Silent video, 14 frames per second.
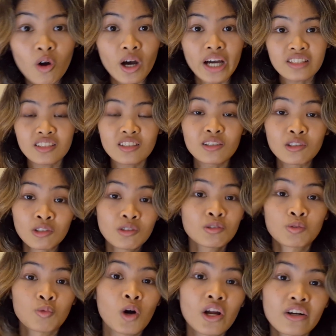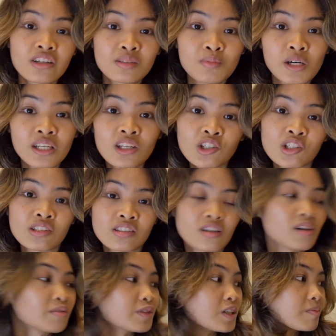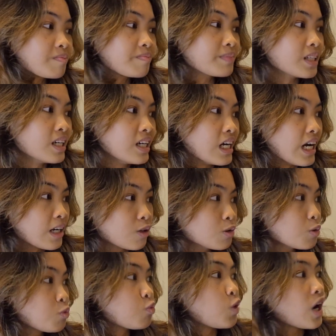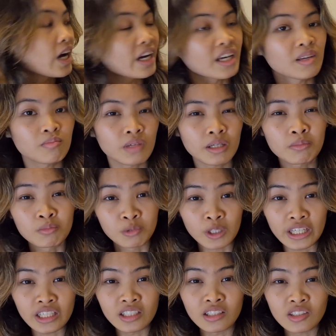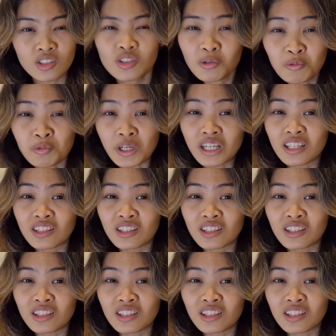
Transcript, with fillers: I still used water as my initial solvent. I don't know why my brain is so ready